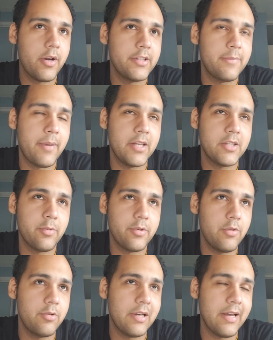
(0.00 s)
his pace was
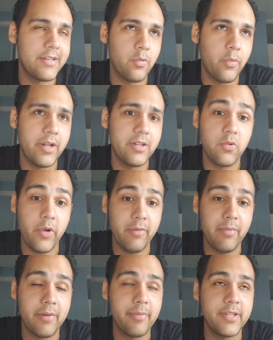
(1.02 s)
utilized well to win
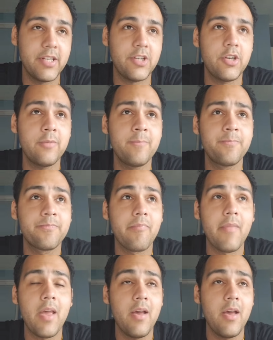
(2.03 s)
back possession,
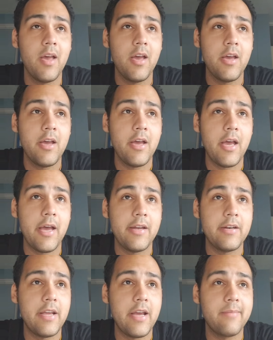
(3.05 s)

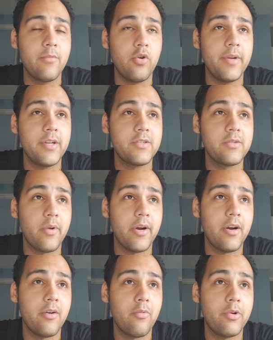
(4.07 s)
and he had moments
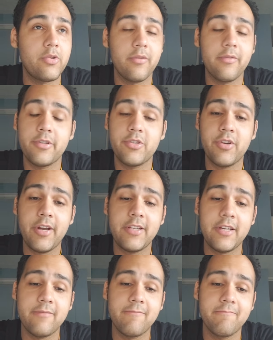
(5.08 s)
which were frustrating.